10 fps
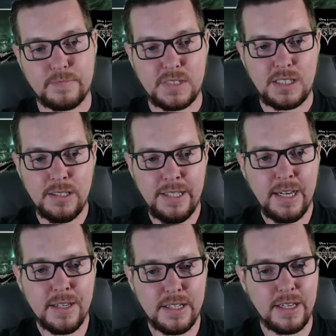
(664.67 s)
Yeah,
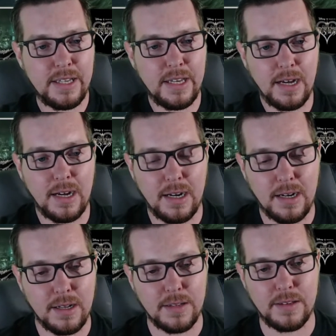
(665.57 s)

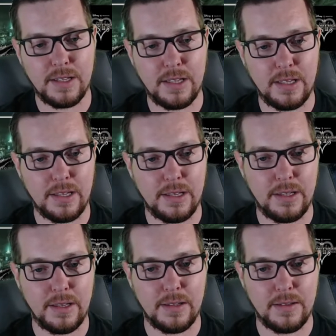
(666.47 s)

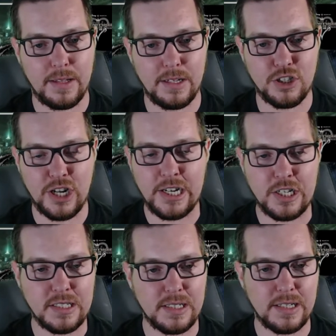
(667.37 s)
the
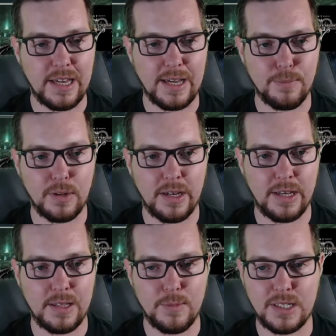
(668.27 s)
changes to the
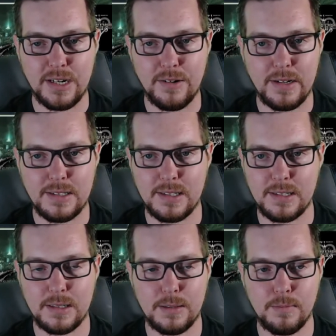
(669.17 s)
gameplay, the materia
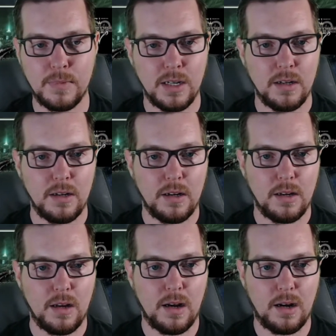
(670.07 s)
system,
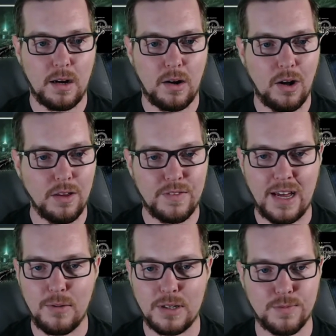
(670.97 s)
all of
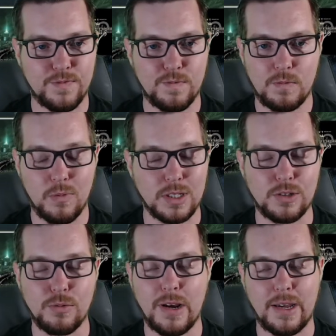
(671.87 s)
that was
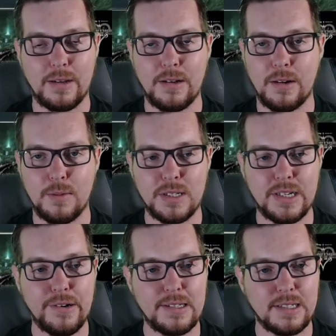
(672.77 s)
great. You know, the
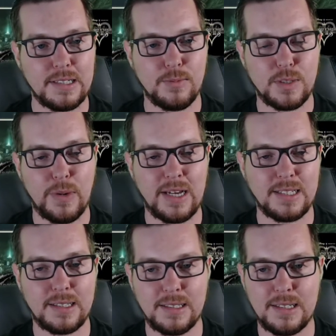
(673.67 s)
materia system was
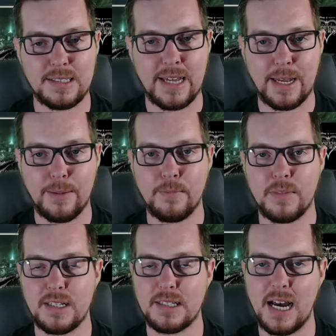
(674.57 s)
basically the same
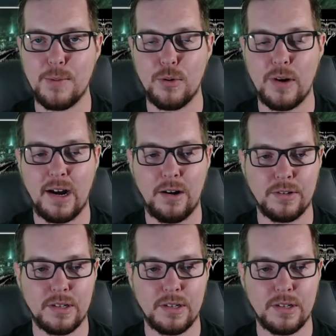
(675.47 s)
this time around.